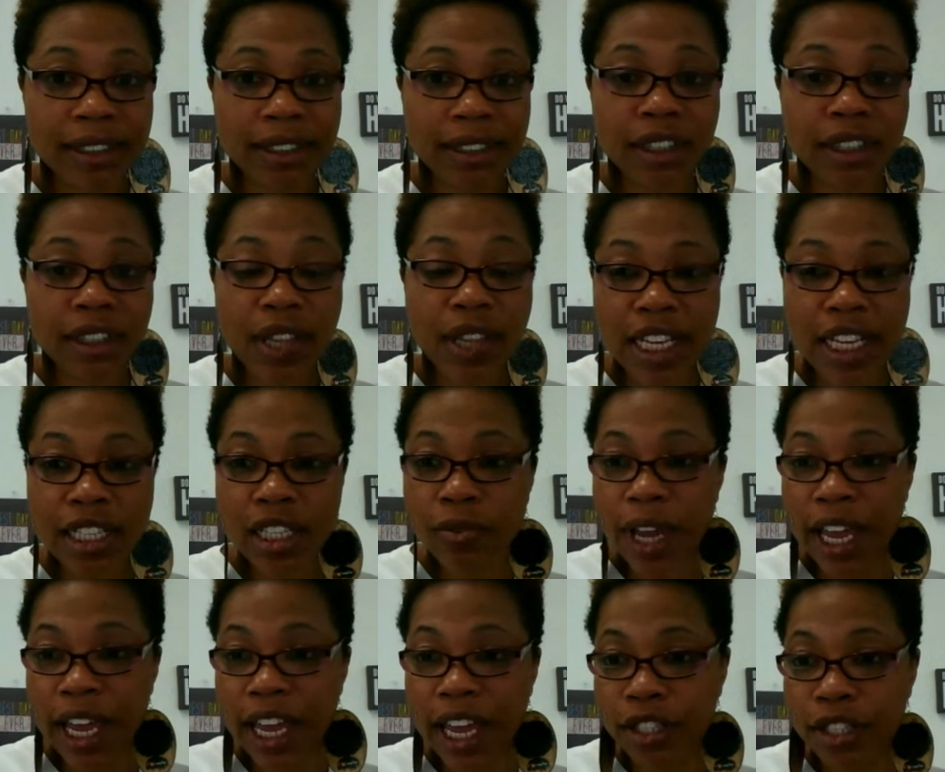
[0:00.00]
So that's the
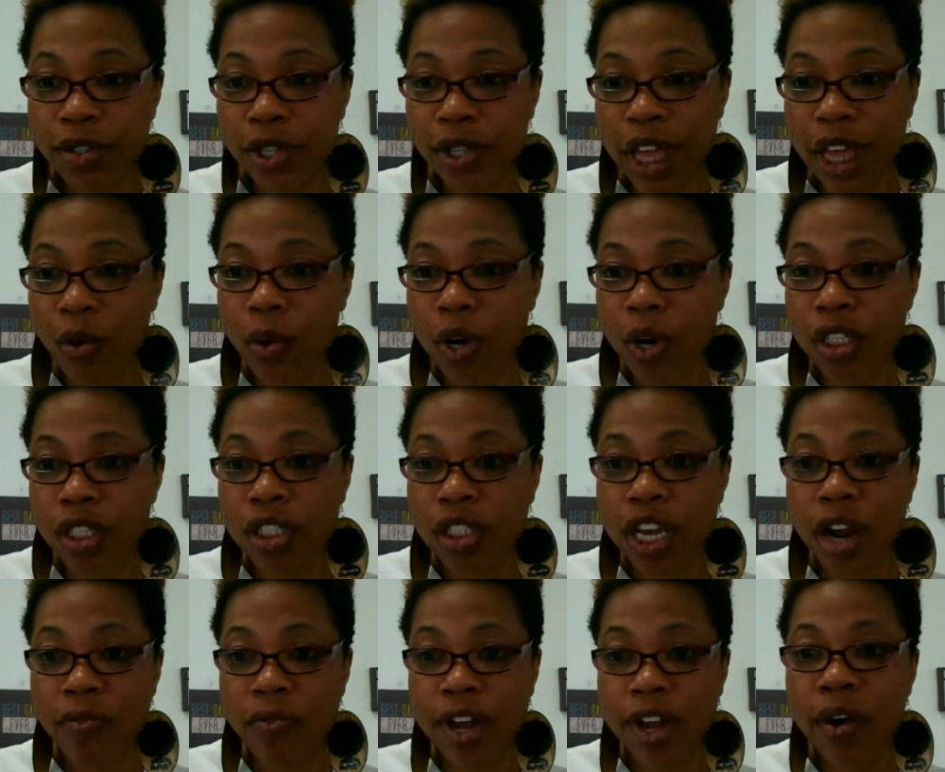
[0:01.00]
answer to that question.
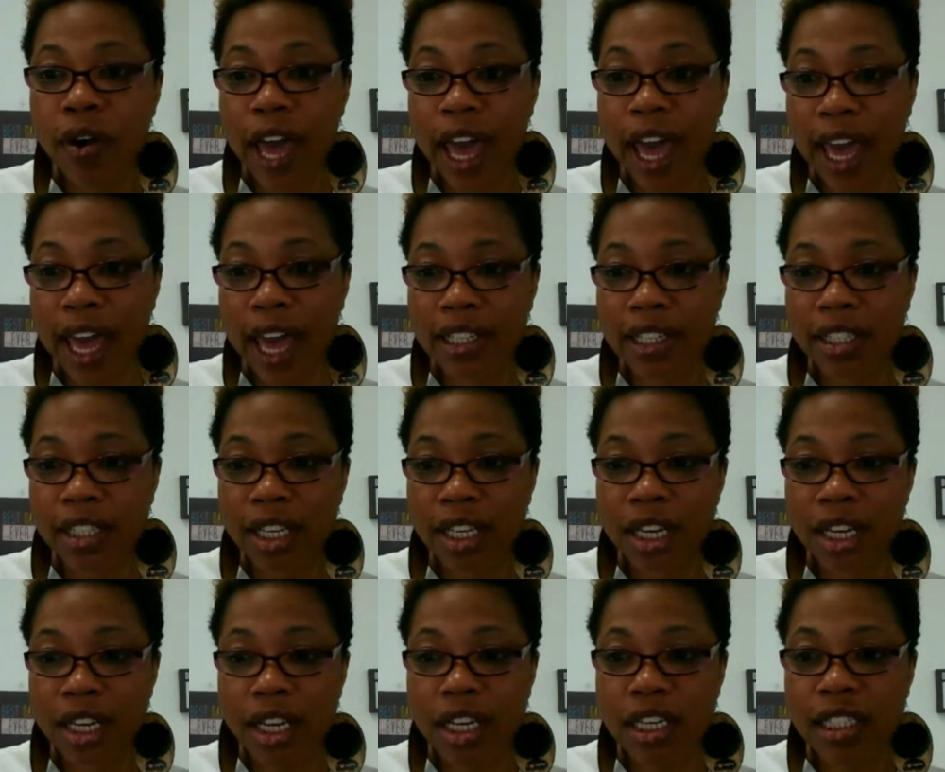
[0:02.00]
Tyrell asks,
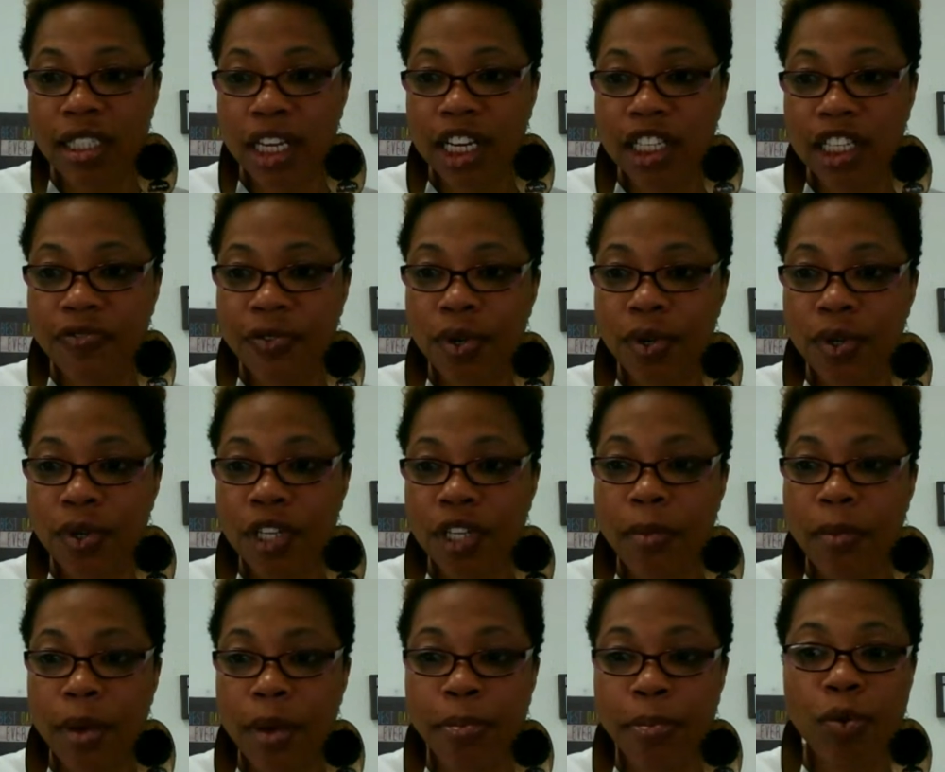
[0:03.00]
he said his
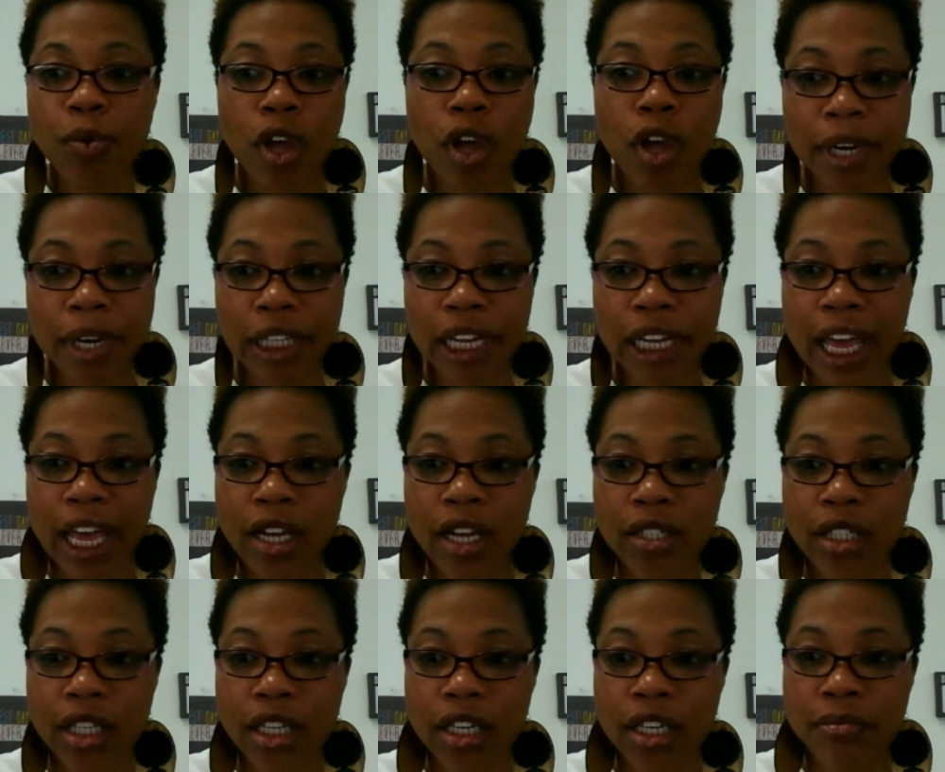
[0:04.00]
full-time employment
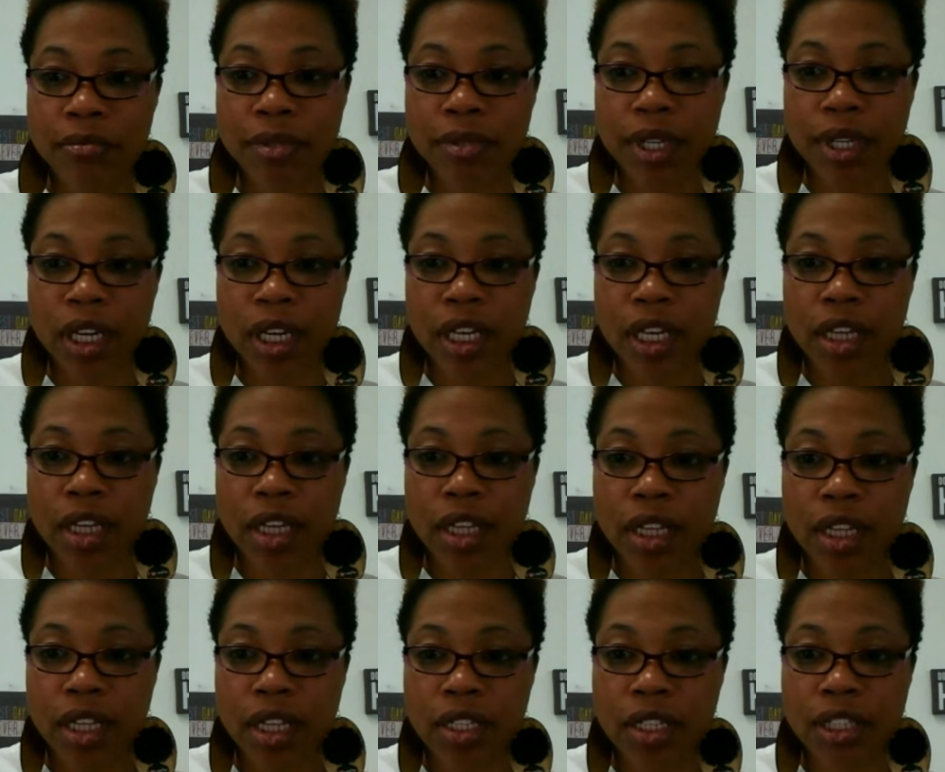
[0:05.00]
allows him
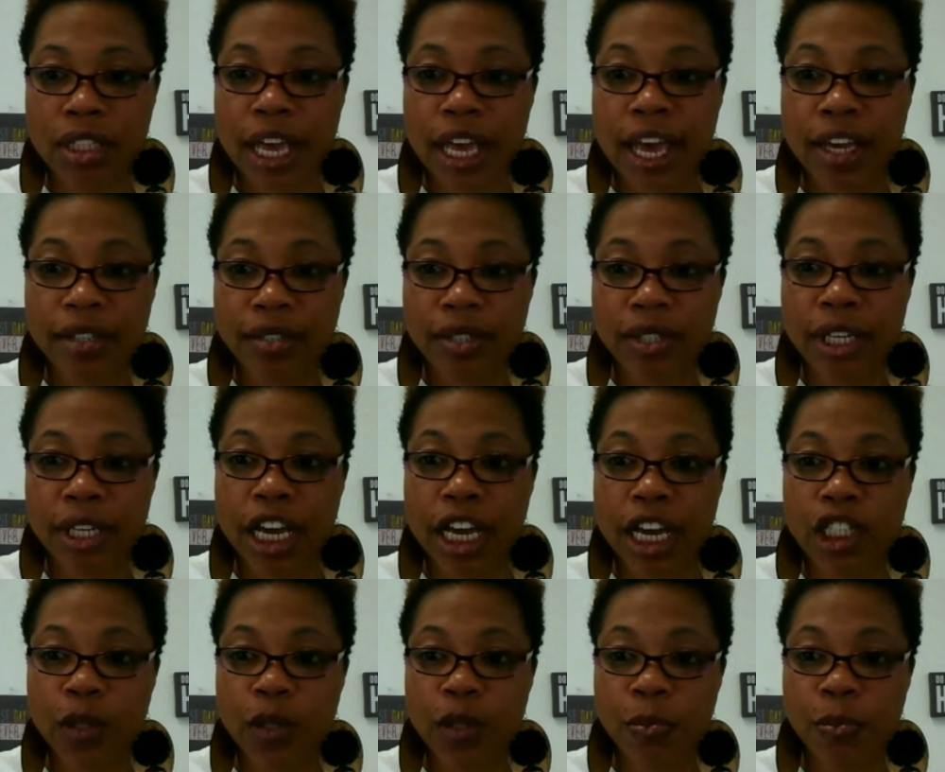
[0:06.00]
to
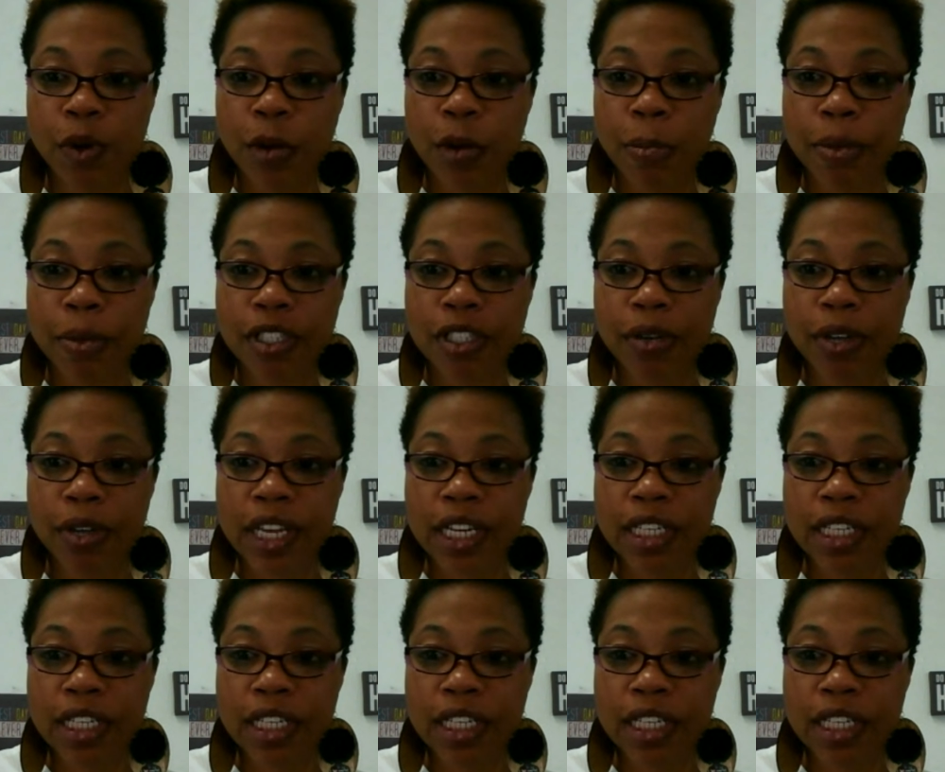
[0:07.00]
exercise his purpose, so he